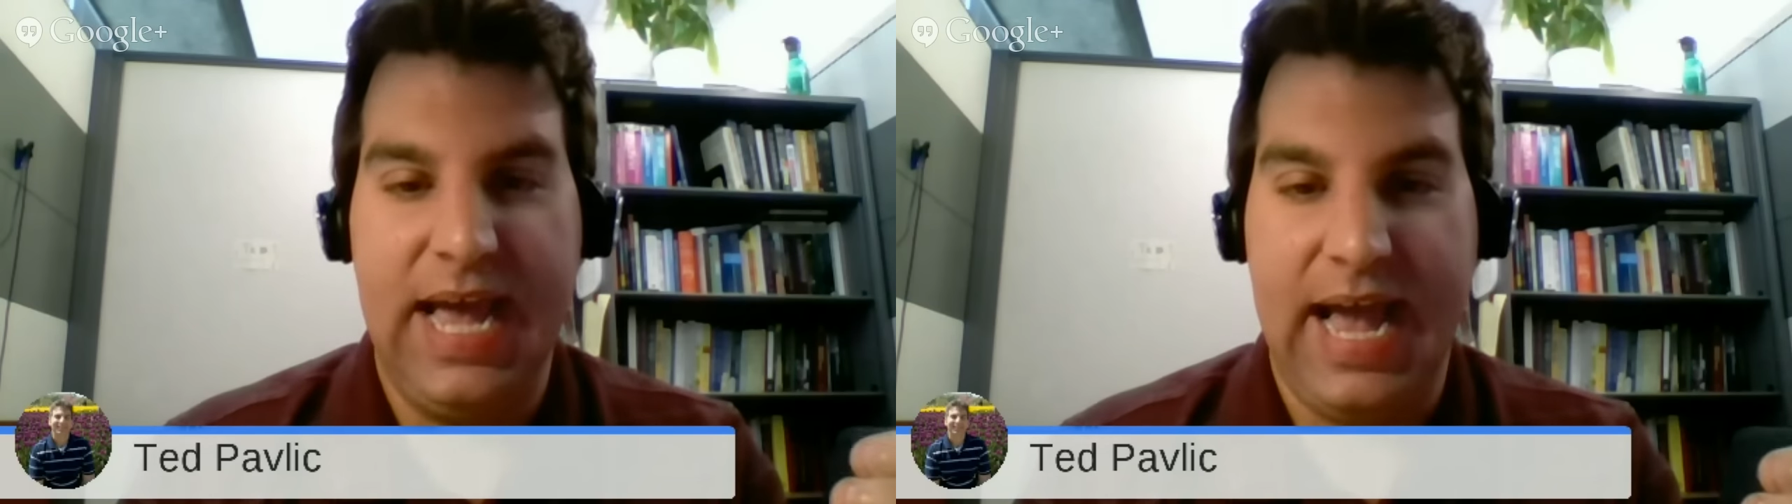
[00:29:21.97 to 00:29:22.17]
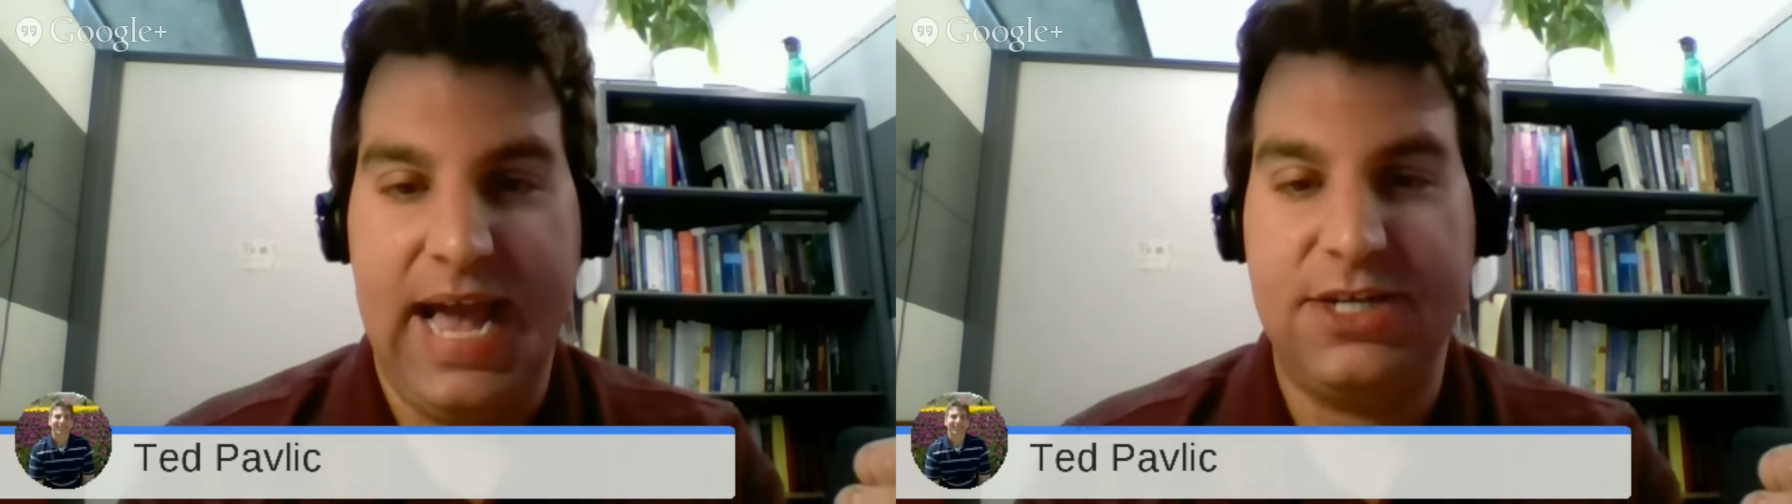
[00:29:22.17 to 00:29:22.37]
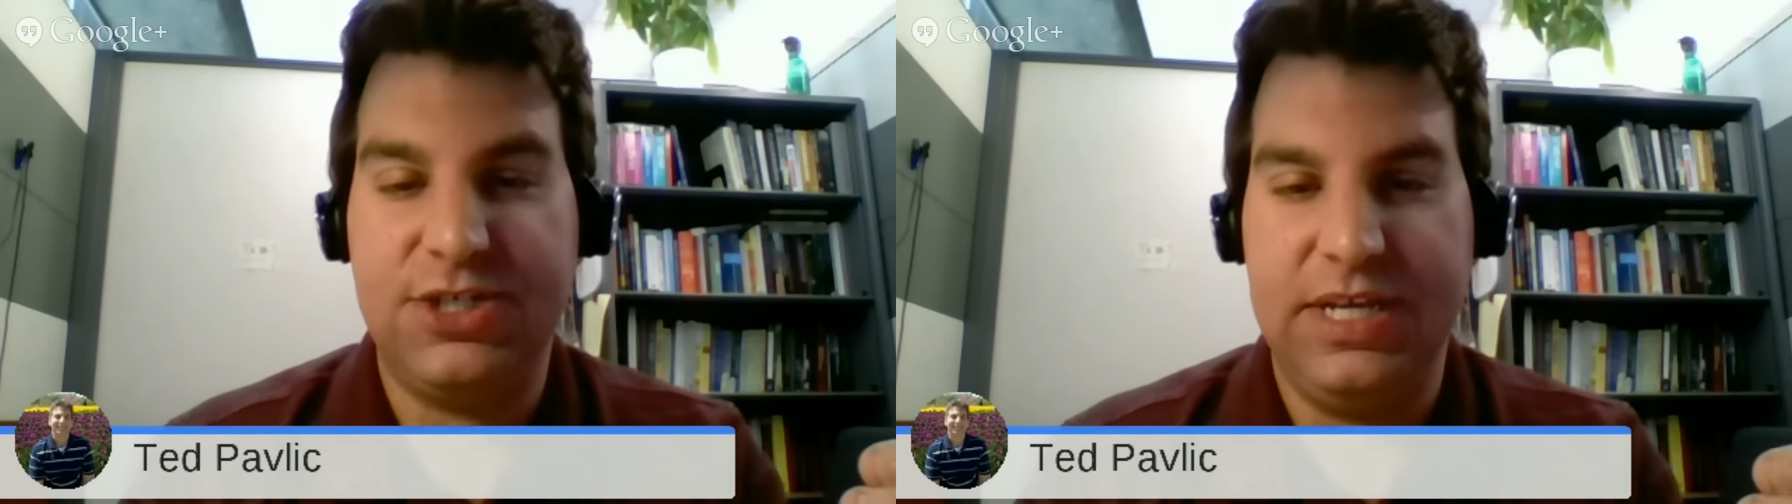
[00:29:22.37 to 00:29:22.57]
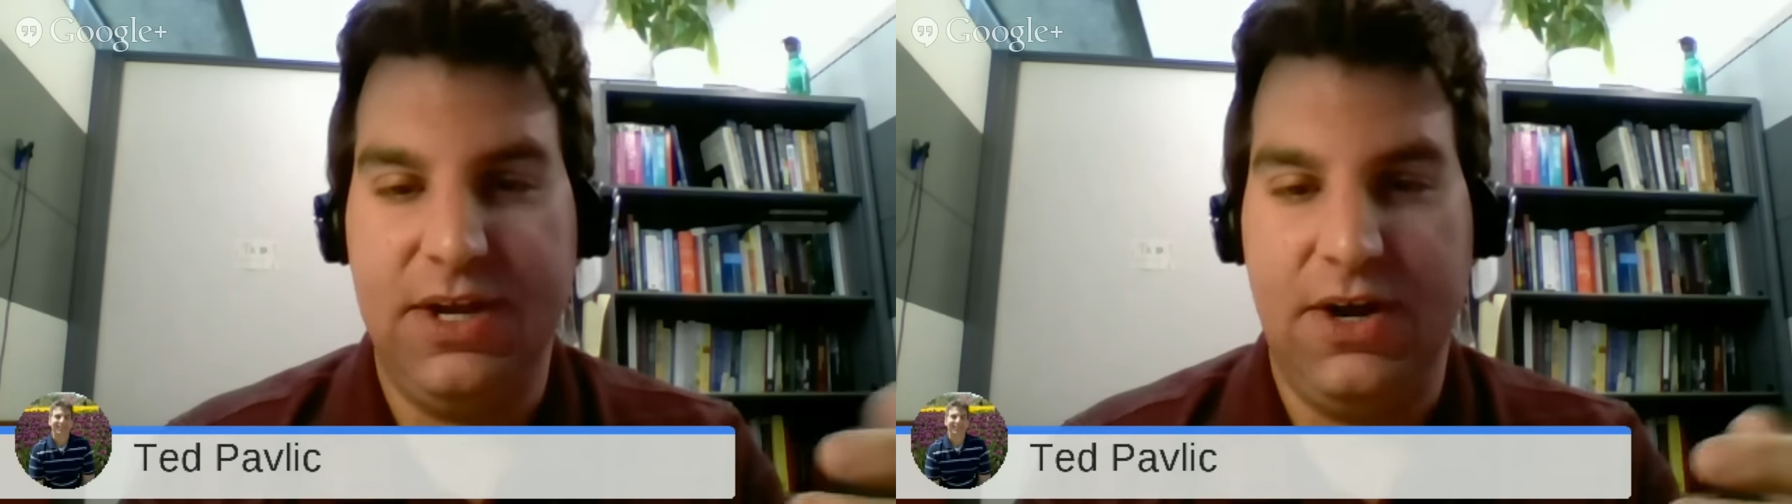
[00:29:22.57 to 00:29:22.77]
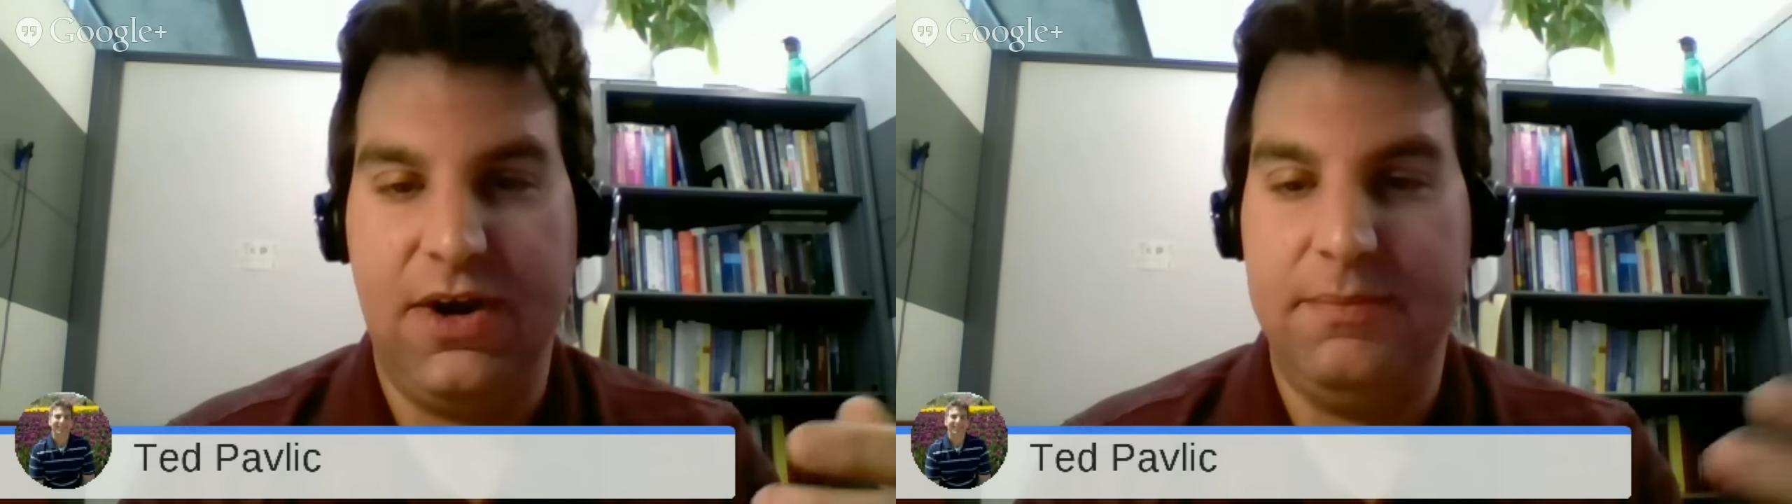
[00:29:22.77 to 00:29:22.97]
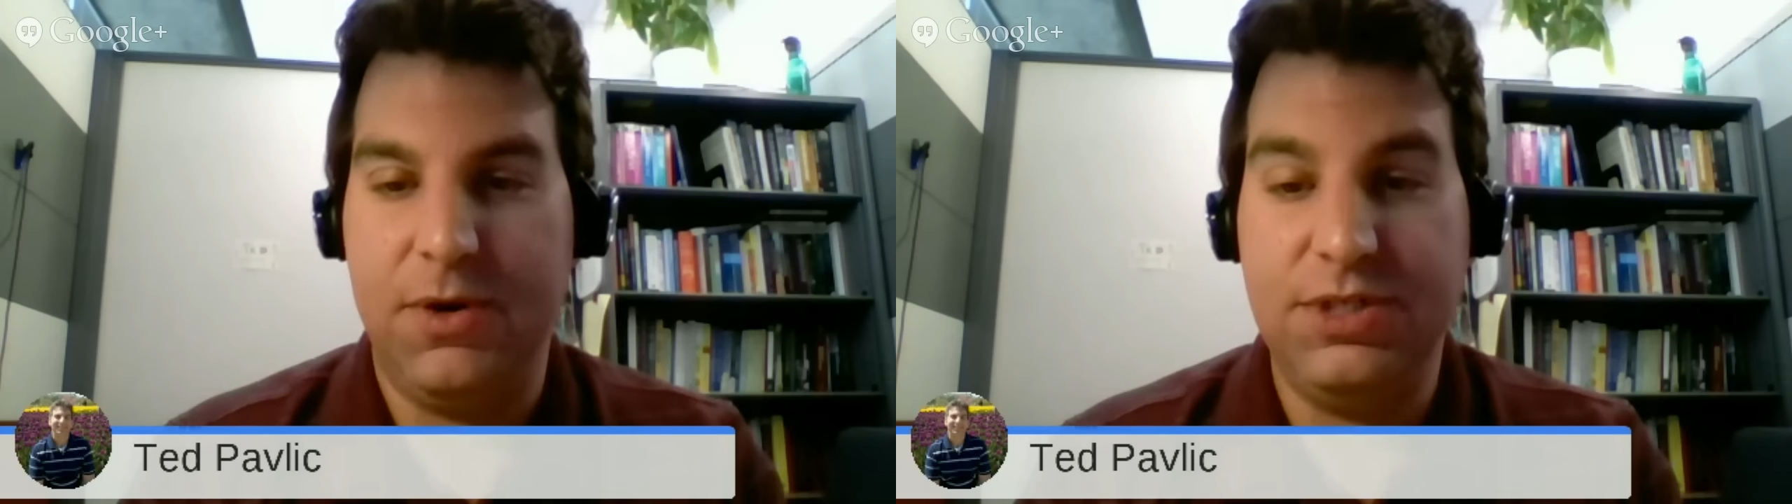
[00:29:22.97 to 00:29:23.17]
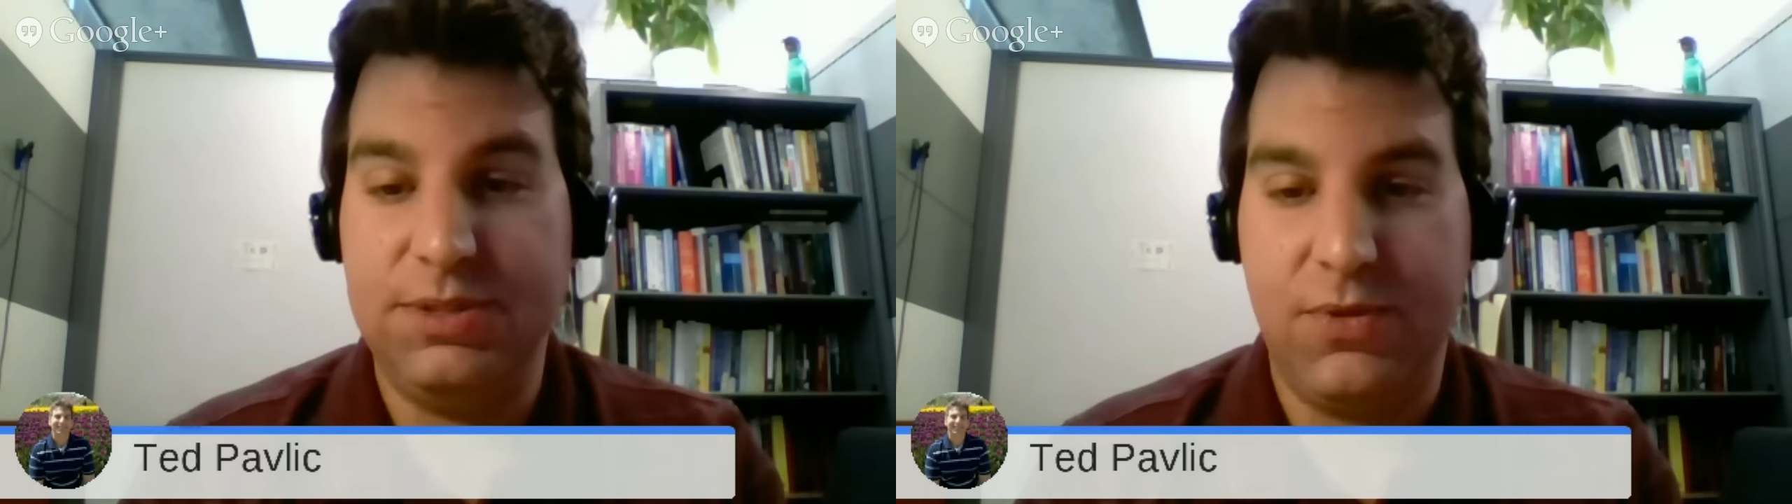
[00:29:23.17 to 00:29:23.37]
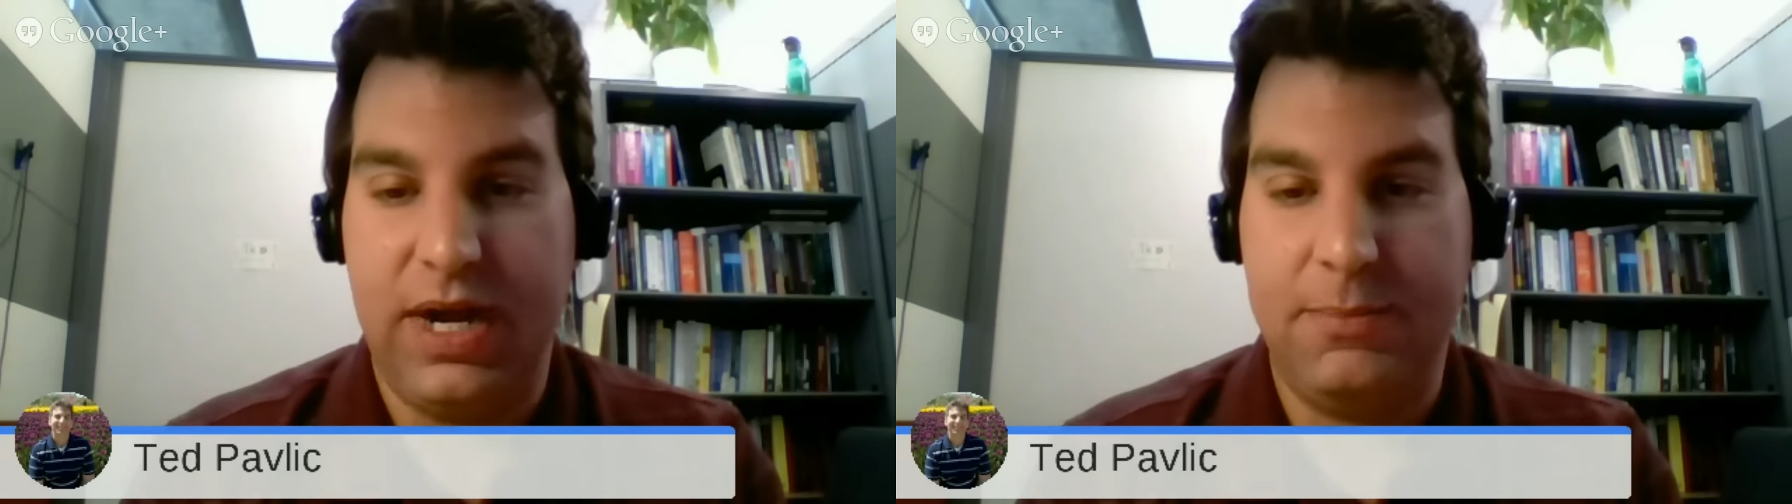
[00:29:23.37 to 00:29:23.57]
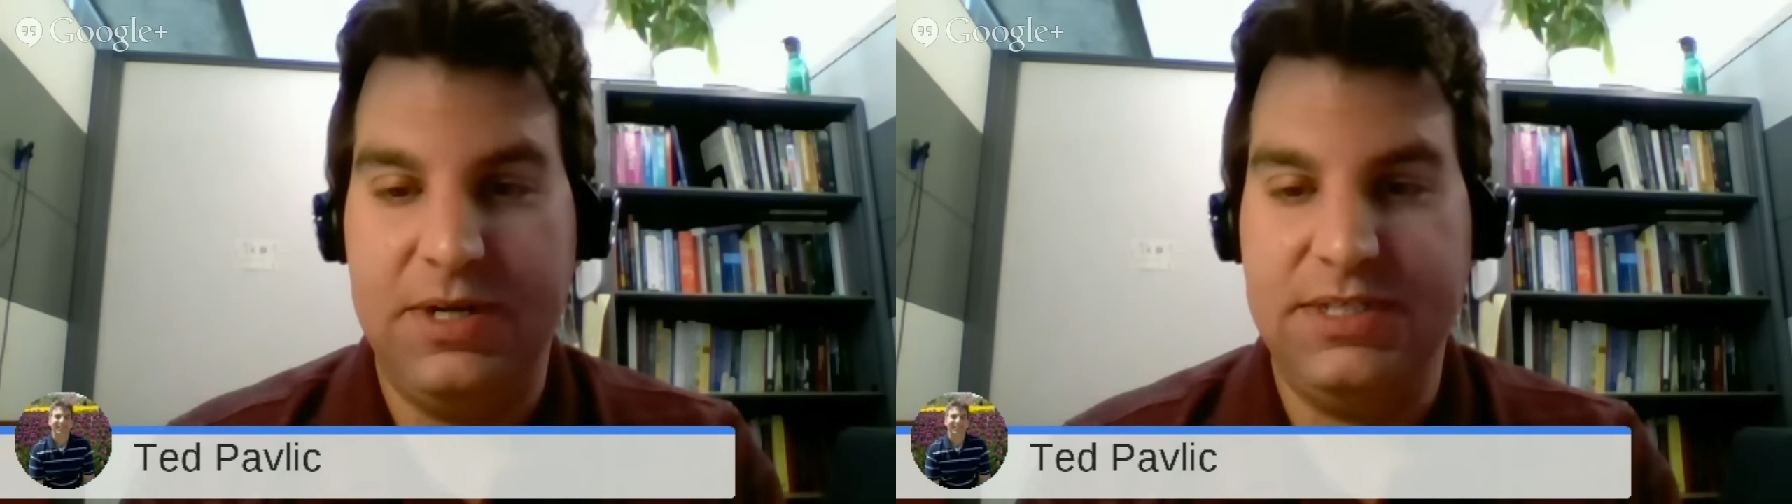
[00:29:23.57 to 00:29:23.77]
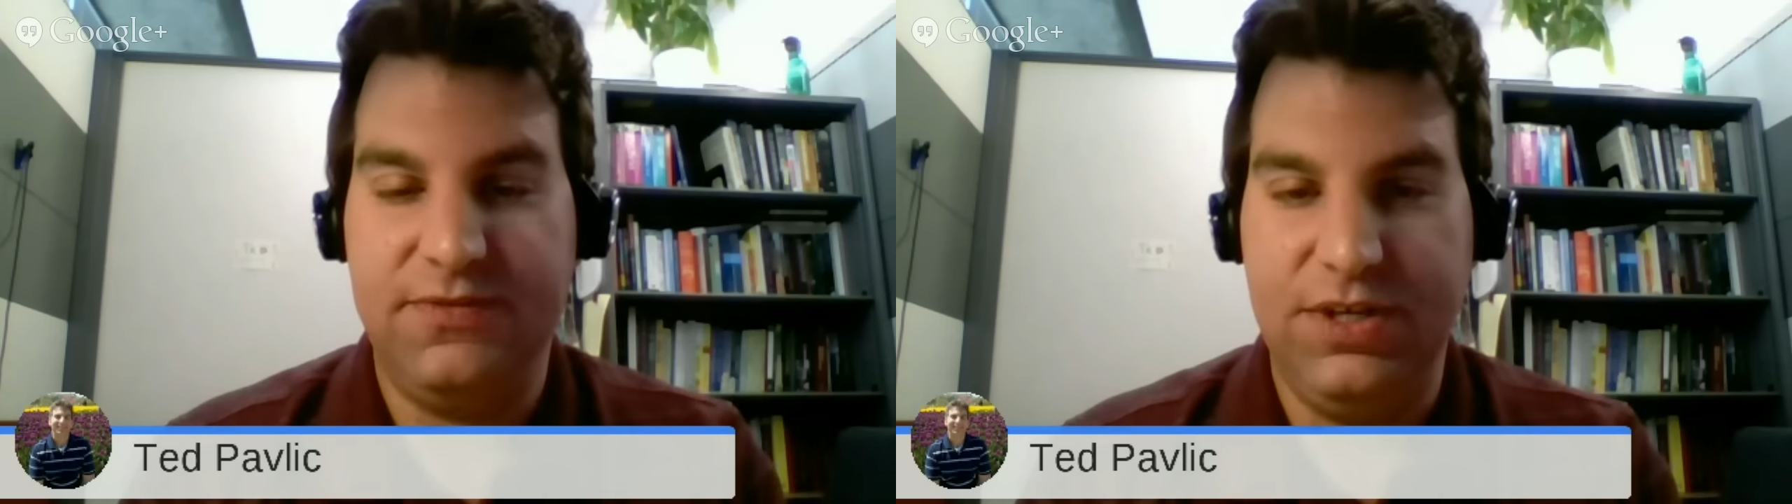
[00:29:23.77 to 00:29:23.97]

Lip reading: actually are emergent properties of